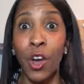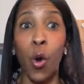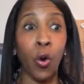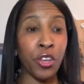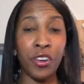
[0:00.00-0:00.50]

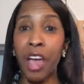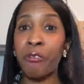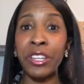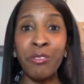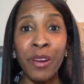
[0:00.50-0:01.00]
or you're not
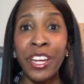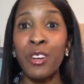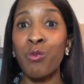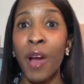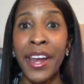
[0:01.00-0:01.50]
really ready to
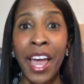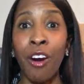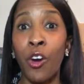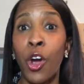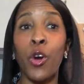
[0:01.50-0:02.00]
write
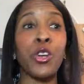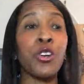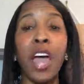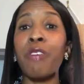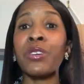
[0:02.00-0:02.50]
out, or you're
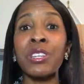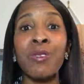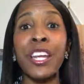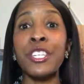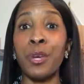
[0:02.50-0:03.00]
not really
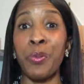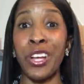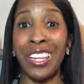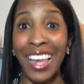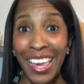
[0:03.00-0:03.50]
ready to
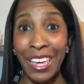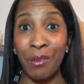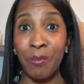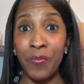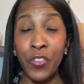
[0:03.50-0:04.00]
proclaim.